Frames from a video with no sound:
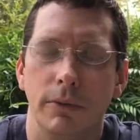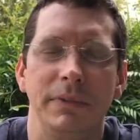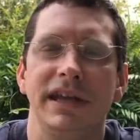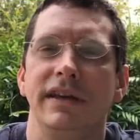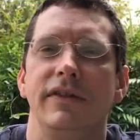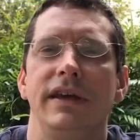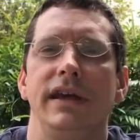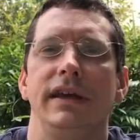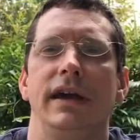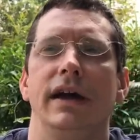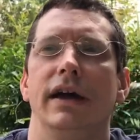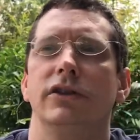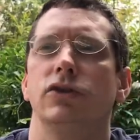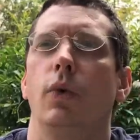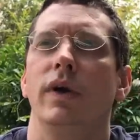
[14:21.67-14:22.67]
meaning the
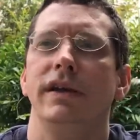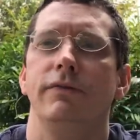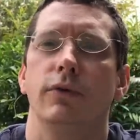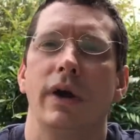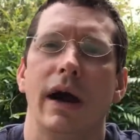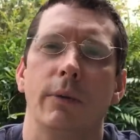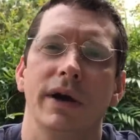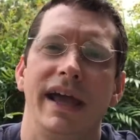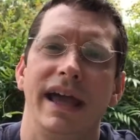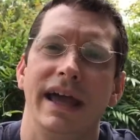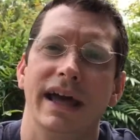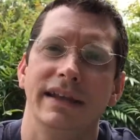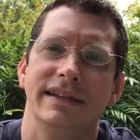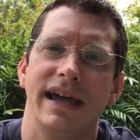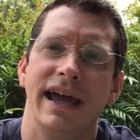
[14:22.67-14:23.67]
24-hour
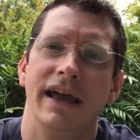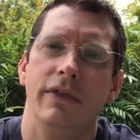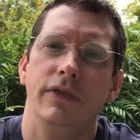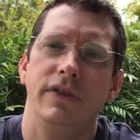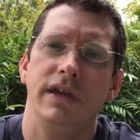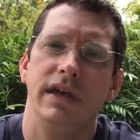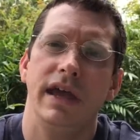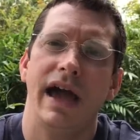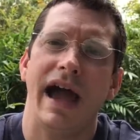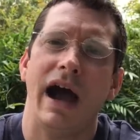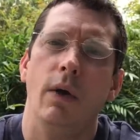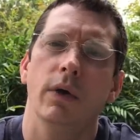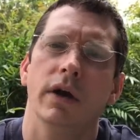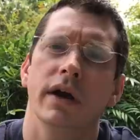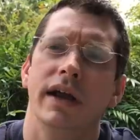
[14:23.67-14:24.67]
hand and the
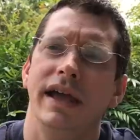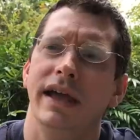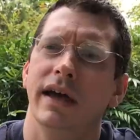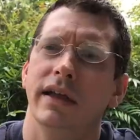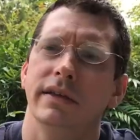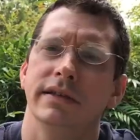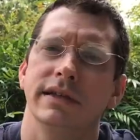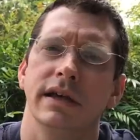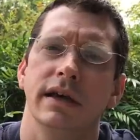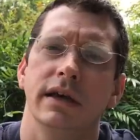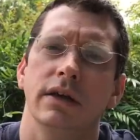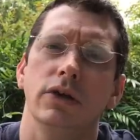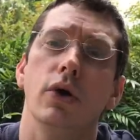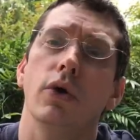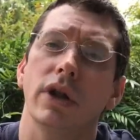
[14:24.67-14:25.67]
hour hand,
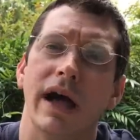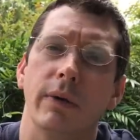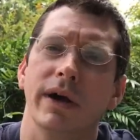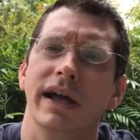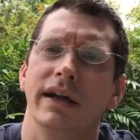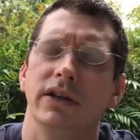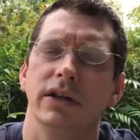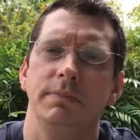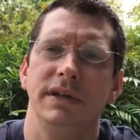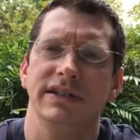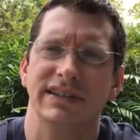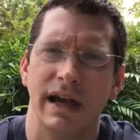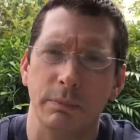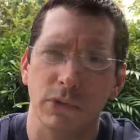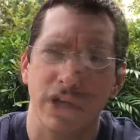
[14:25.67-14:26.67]
local hour hand could be
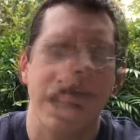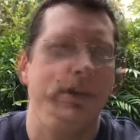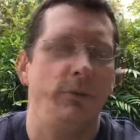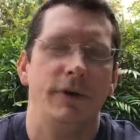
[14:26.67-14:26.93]
separated. It